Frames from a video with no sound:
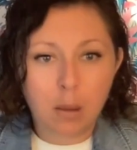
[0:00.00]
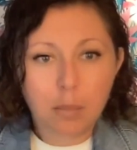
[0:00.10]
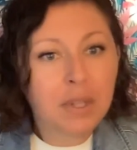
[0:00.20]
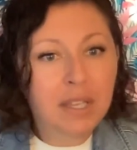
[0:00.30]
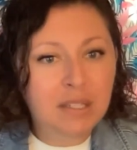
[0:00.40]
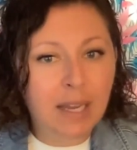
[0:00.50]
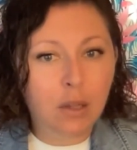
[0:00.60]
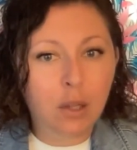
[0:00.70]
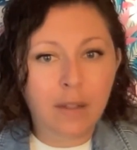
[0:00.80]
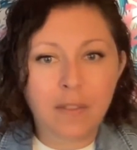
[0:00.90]
Please take a
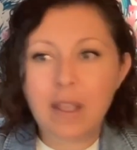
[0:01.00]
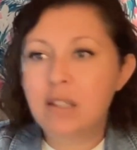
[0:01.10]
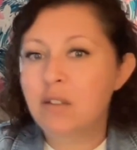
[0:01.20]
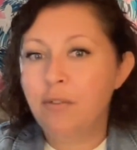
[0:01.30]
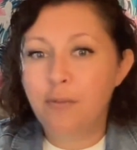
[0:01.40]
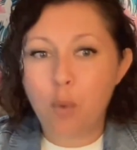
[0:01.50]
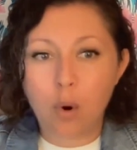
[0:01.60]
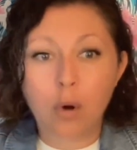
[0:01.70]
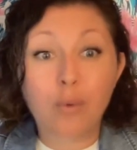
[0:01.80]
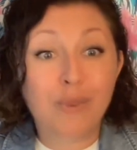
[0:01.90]
look at this
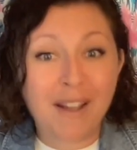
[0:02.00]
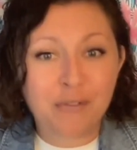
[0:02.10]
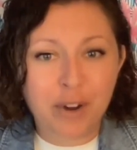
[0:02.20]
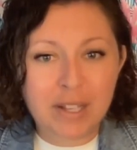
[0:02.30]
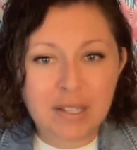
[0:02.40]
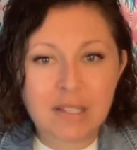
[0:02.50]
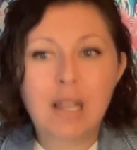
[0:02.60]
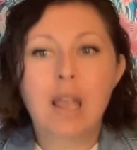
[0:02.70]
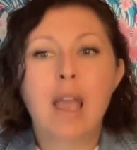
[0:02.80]
for reference.